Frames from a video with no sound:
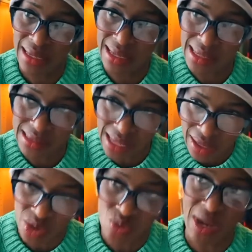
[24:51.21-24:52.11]
he's a
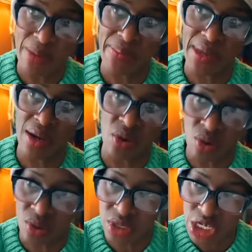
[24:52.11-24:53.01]
human being
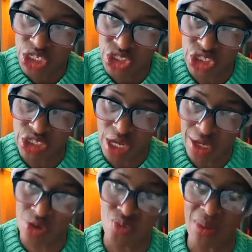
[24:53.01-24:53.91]
or she's a
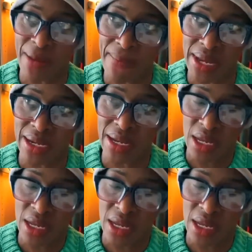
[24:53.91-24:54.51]
human being,